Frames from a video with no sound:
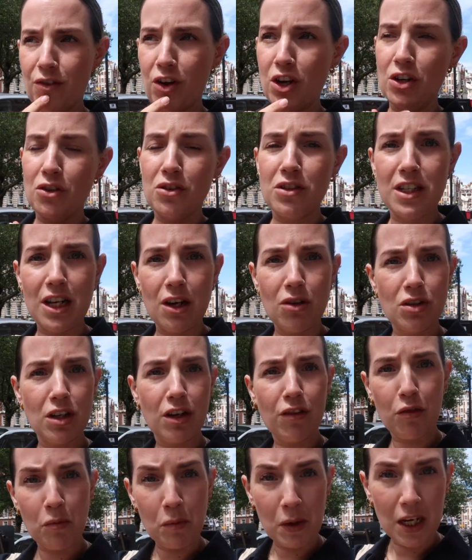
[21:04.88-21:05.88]
very
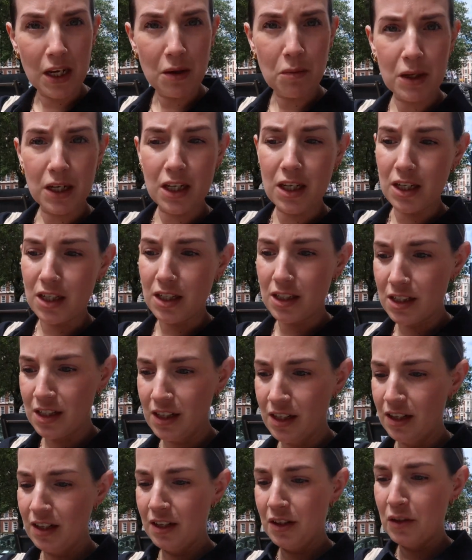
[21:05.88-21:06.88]
nostalgic for me because
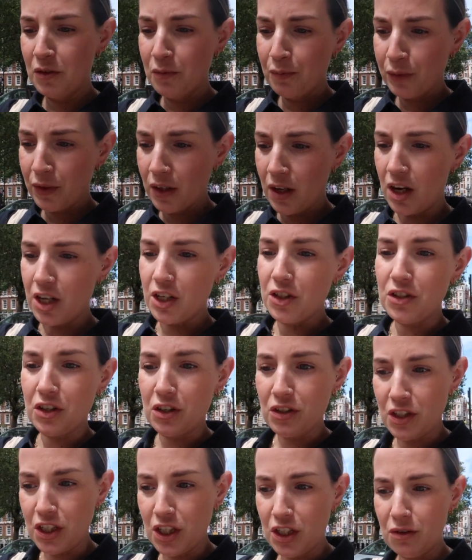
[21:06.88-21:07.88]
I used to
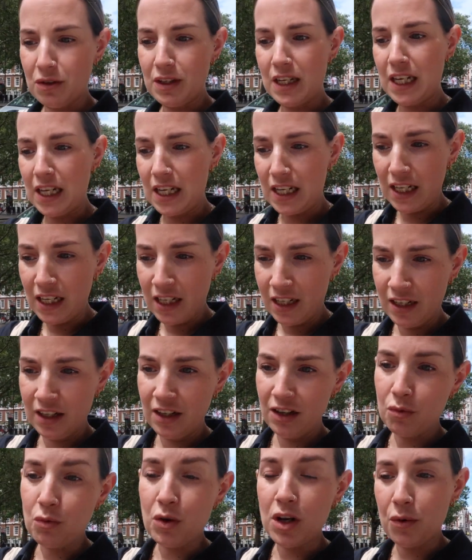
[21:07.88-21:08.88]
go to uni.
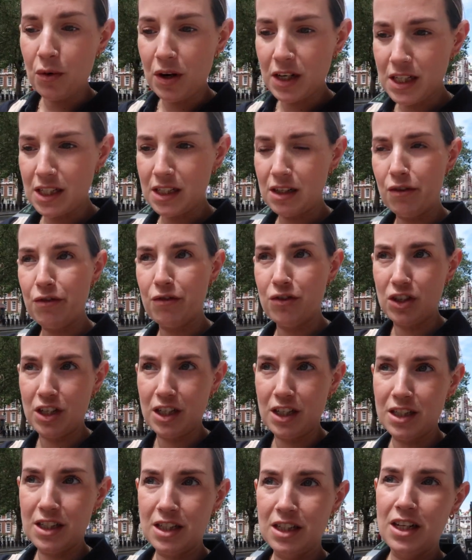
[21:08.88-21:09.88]
Well, I worked in
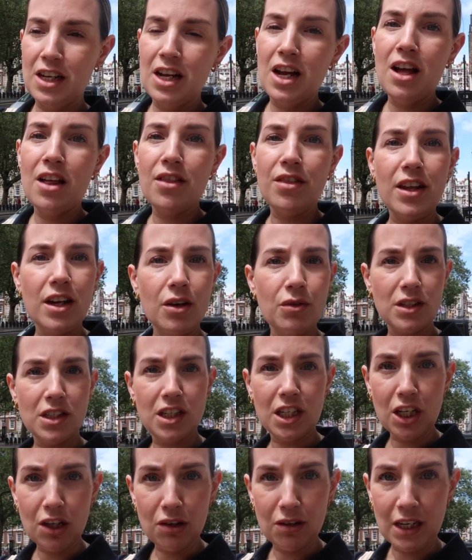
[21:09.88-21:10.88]
Selfridges, then I went
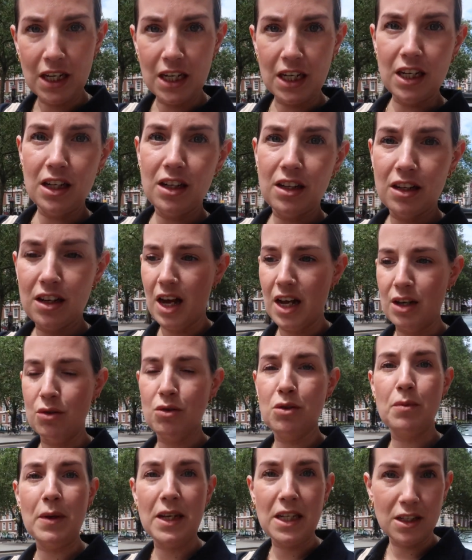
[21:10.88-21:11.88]
to uni and
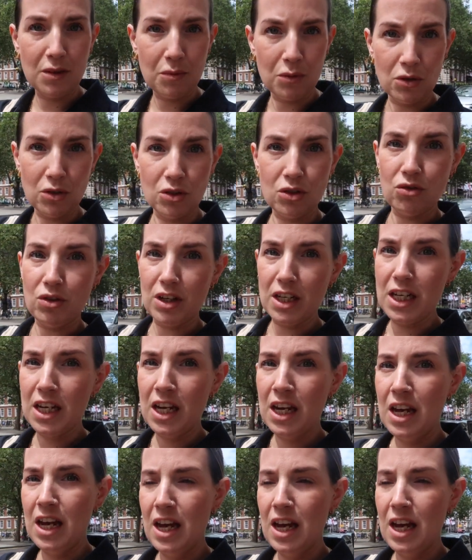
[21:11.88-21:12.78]
it was based at Bond Street.